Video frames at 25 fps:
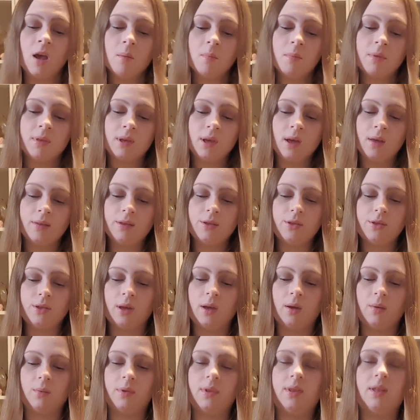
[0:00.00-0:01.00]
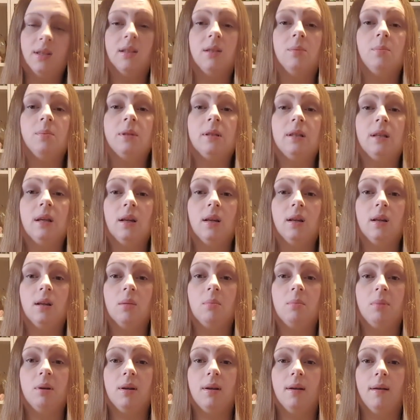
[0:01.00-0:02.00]
But the other thing with this particular
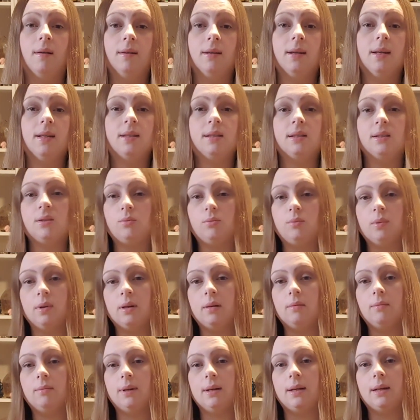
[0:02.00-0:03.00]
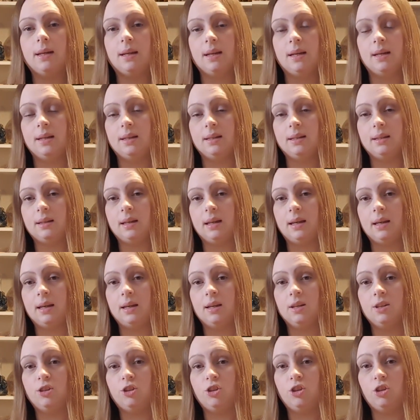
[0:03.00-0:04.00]
plant is it's really, really
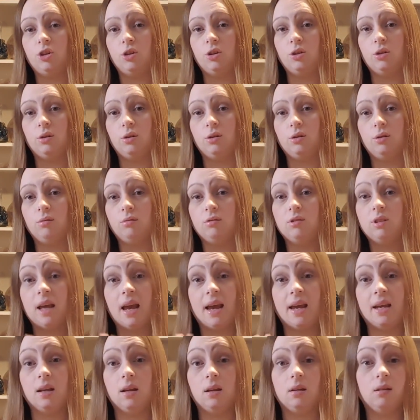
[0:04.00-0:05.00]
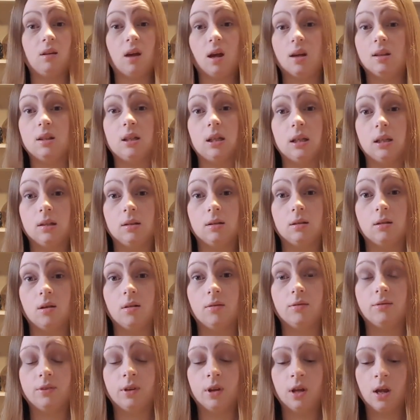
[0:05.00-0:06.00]
easy to take cuttings
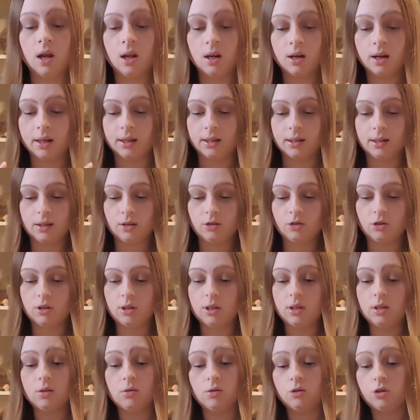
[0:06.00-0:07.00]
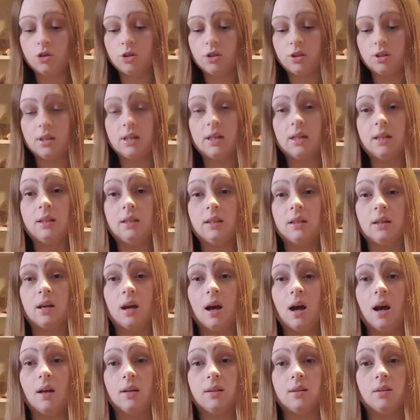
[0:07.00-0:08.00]
of. Like literally you just need to
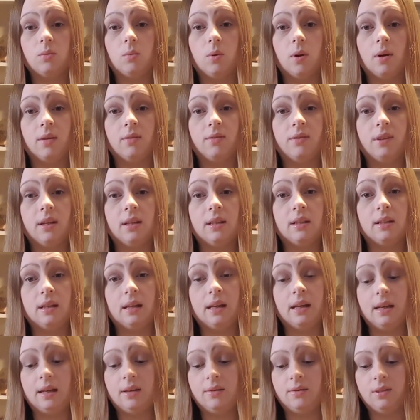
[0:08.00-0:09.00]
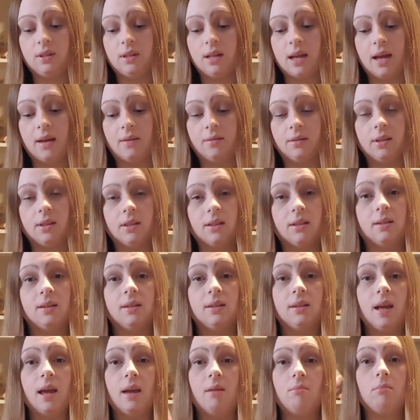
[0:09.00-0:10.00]
cut one of these leaves down at the
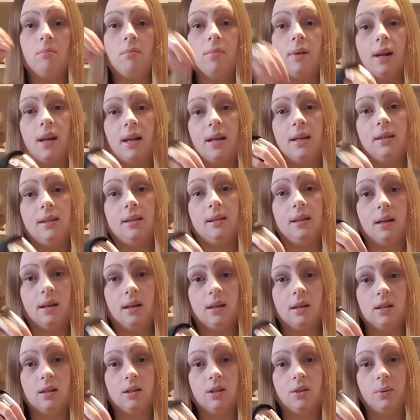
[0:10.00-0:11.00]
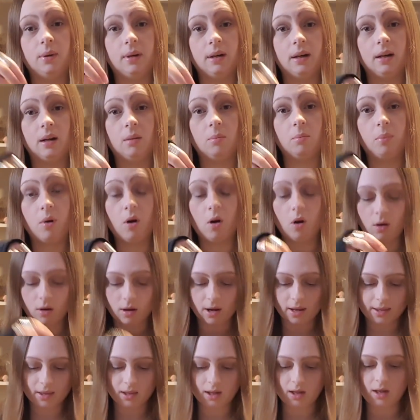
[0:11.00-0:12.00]
stem, place it into a little pot.
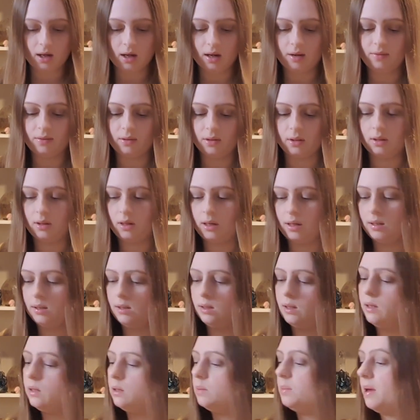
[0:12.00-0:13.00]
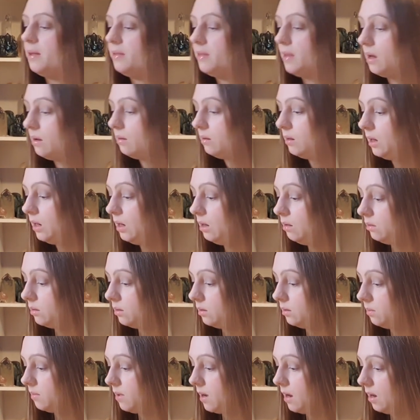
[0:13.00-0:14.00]
I think it says about that on here
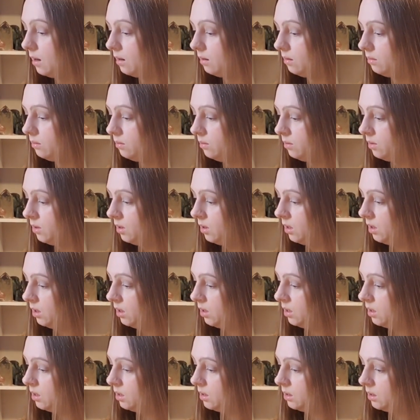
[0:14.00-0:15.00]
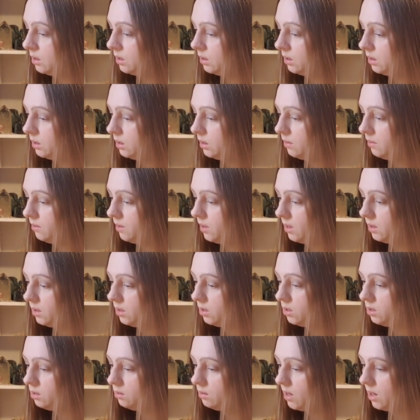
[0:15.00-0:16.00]
as well. Does it tell you how
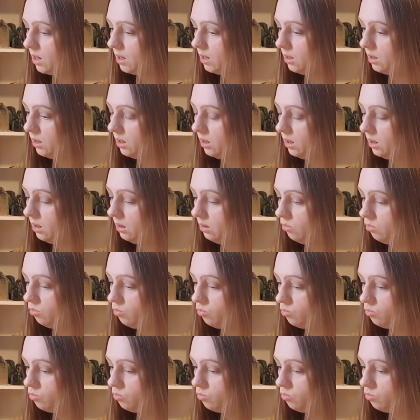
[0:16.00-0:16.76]
to do that in here?